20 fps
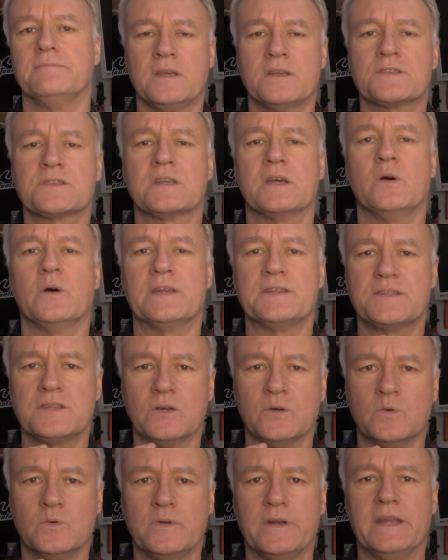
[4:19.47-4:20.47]
So
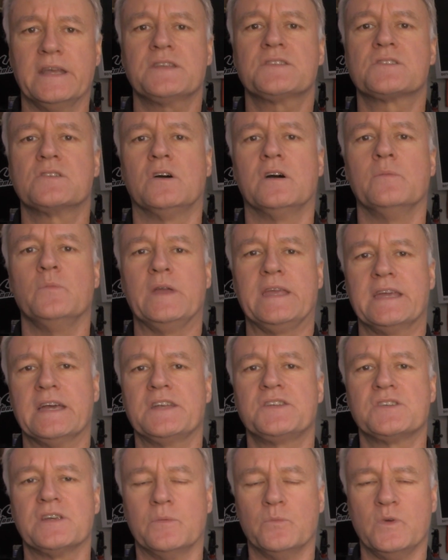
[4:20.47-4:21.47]
until next time we
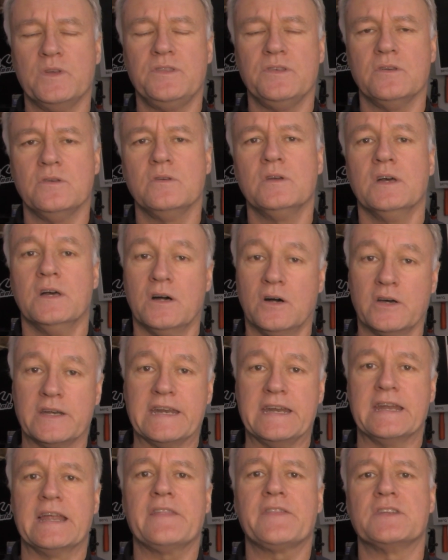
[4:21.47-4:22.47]
catch up with you on
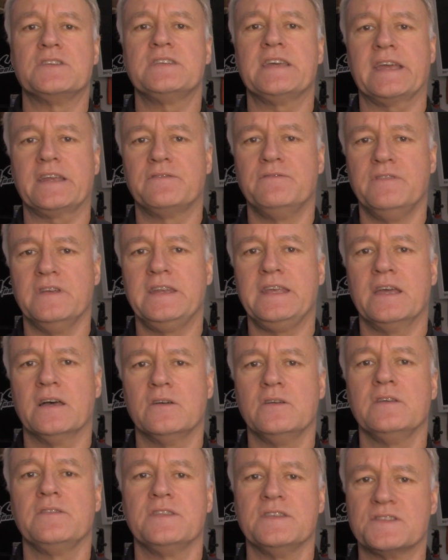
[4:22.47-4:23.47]
another tech
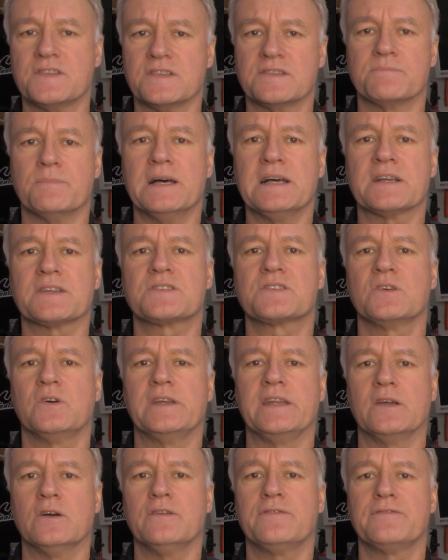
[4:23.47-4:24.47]
video, this is Mark
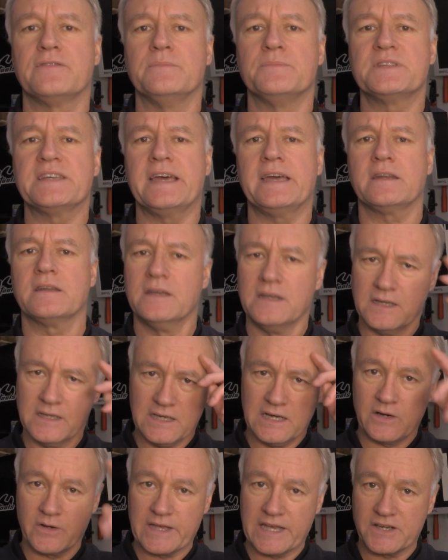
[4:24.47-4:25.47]
signing off from TAT.
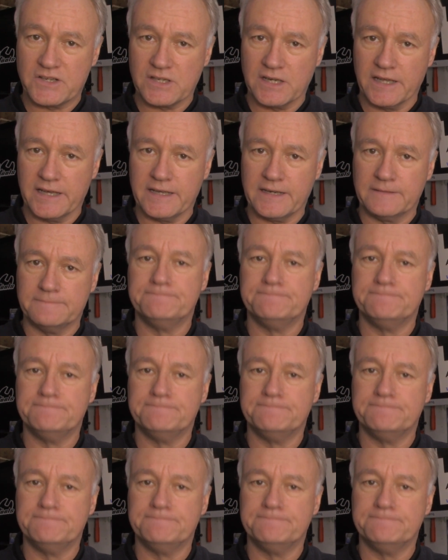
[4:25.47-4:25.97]
I'll catch you later.